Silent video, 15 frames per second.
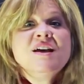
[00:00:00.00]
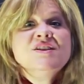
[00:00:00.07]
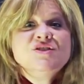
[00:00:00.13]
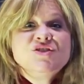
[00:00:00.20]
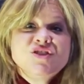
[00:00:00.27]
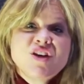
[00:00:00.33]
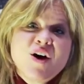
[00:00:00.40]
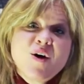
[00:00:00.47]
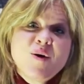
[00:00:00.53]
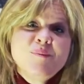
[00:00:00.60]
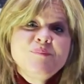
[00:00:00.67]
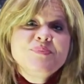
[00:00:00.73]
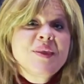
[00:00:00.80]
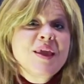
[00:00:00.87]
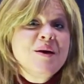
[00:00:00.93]

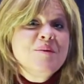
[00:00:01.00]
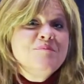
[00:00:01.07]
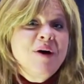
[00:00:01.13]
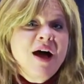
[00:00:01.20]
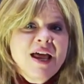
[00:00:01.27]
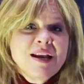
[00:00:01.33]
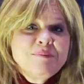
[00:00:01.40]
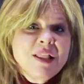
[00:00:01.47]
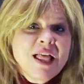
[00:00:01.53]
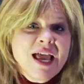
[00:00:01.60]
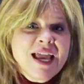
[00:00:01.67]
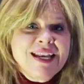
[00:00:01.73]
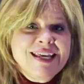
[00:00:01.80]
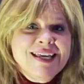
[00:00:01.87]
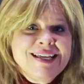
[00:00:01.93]
So, bottom
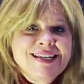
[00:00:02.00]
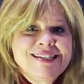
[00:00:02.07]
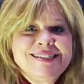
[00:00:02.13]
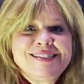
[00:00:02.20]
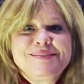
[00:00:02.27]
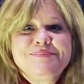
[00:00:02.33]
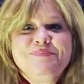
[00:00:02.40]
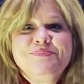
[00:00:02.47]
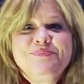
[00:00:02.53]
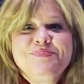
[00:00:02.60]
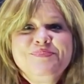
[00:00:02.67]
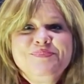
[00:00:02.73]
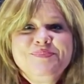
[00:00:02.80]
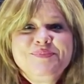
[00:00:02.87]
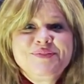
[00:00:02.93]
line is
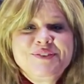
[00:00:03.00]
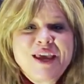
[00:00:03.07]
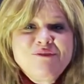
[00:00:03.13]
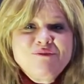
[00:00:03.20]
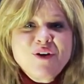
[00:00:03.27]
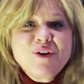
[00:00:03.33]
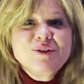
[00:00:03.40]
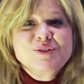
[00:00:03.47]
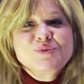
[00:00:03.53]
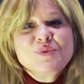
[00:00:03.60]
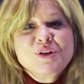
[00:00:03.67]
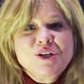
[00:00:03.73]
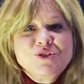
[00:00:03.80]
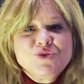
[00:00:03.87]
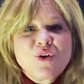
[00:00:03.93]
stay focused
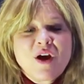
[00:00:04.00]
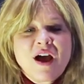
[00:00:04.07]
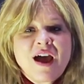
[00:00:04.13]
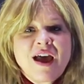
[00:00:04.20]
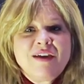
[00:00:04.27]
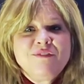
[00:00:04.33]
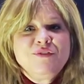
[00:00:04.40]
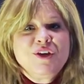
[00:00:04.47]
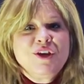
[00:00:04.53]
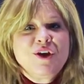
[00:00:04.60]
when you drive, you